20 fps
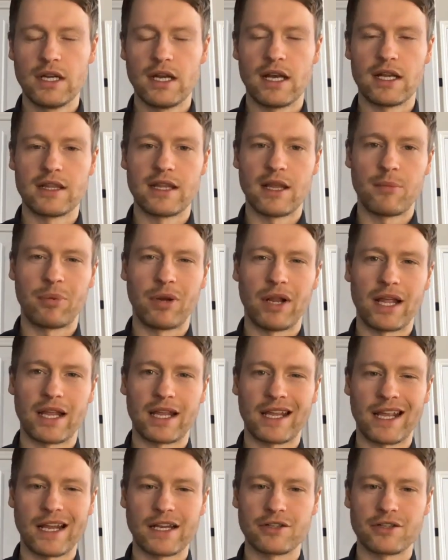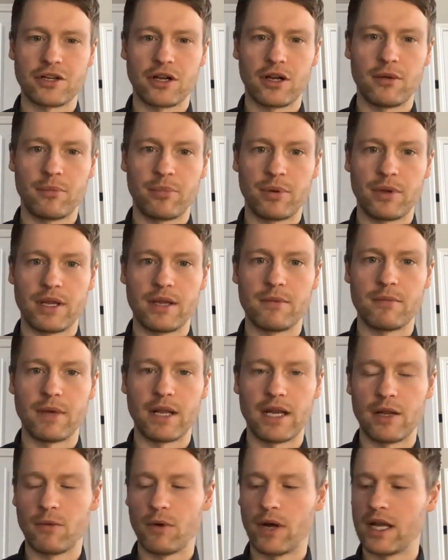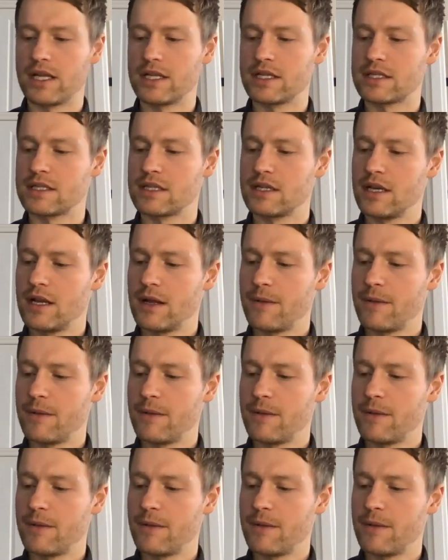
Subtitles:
and they're playing catch up in many ways,